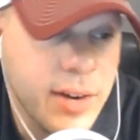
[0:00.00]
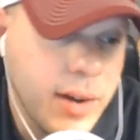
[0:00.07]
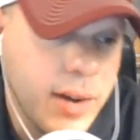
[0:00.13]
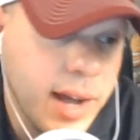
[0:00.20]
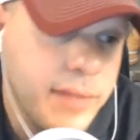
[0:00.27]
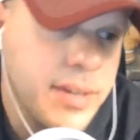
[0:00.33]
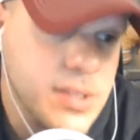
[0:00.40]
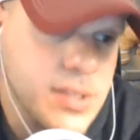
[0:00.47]
Now,
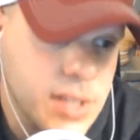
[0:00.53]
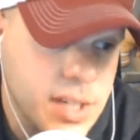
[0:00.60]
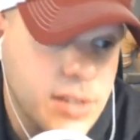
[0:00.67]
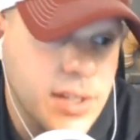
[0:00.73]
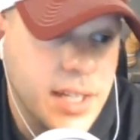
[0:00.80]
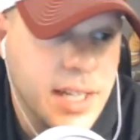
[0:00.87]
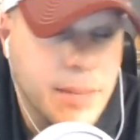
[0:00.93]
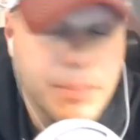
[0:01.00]
obviously, you
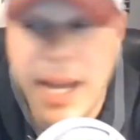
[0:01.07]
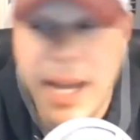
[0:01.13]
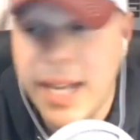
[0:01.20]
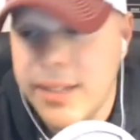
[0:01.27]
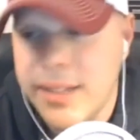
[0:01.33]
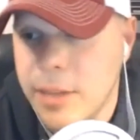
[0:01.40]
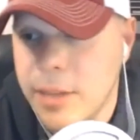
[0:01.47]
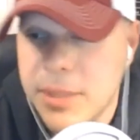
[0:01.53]
did get
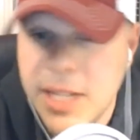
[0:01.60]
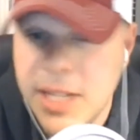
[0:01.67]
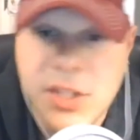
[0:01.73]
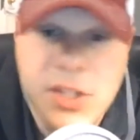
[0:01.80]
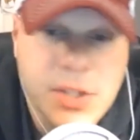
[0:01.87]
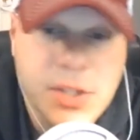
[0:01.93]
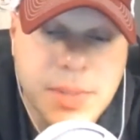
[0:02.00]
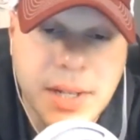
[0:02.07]
banged up, but that's
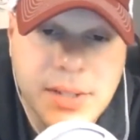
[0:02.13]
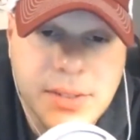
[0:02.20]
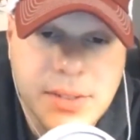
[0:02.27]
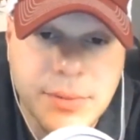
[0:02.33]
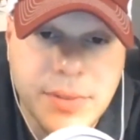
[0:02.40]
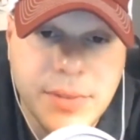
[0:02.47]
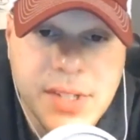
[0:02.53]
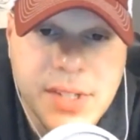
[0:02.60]
just because of the
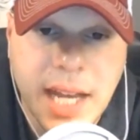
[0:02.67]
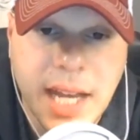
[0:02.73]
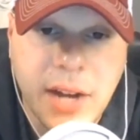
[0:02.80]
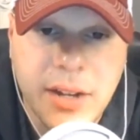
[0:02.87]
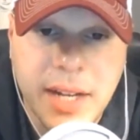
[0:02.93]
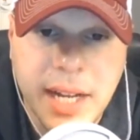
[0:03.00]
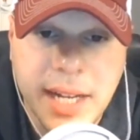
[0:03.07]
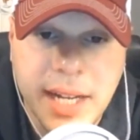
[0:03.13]

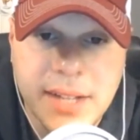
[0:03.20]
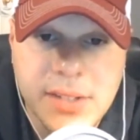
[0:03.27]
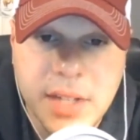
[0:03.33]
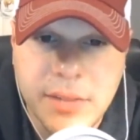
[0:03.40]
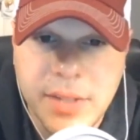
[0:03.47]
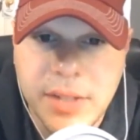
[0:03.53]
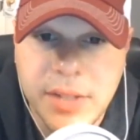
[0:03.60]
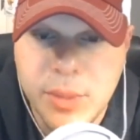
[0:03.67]
physicality, I guess, of
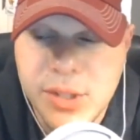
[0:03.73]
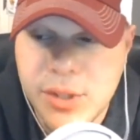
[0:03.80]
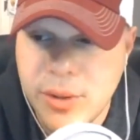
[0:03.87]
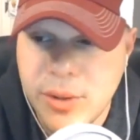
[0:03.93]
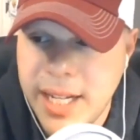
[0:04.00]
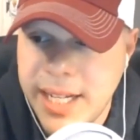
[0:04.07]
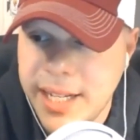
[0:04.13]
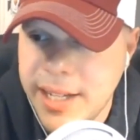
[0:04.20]
it. Was there
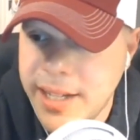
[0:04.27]
any